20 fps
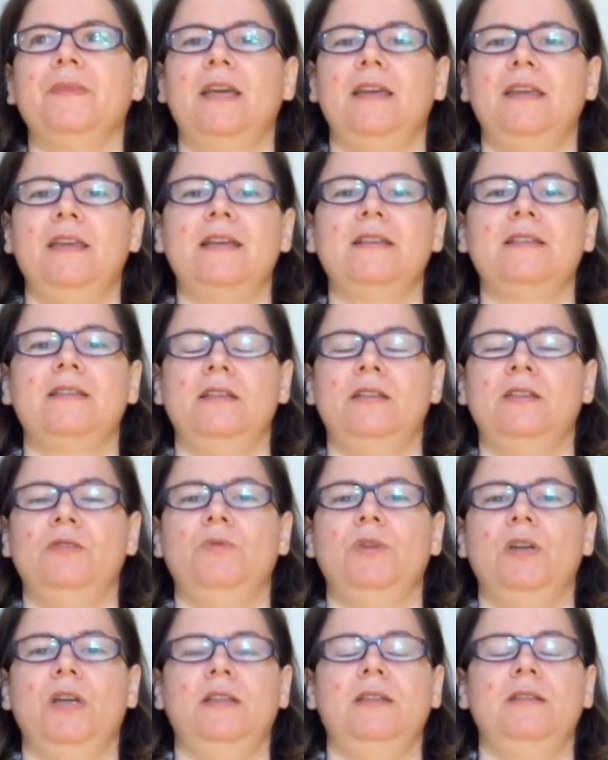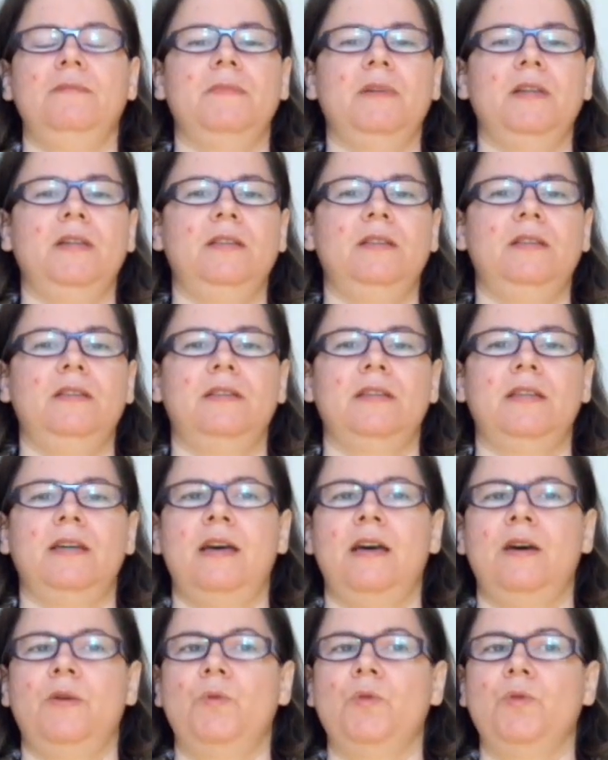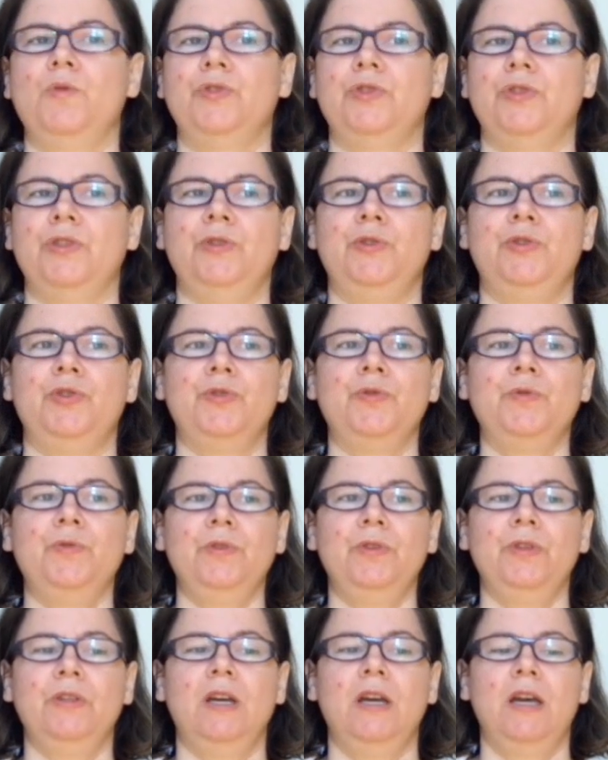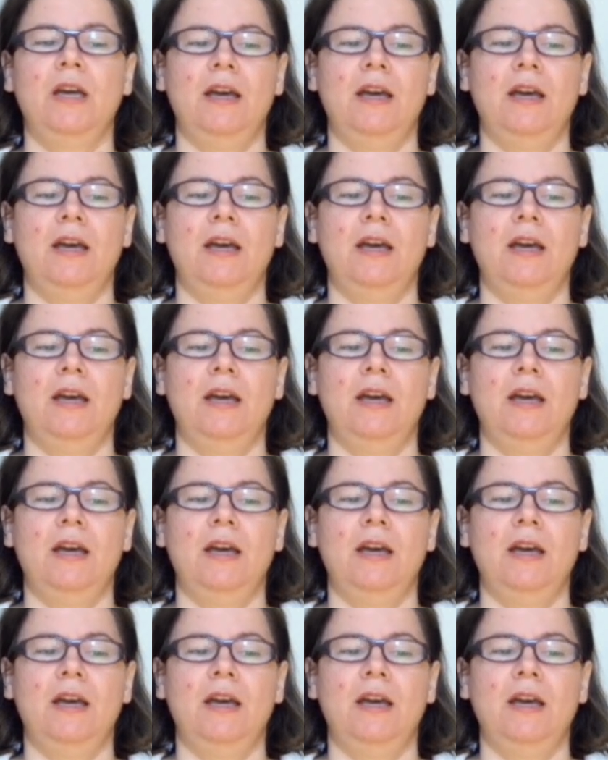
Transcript: Yes, it was in June.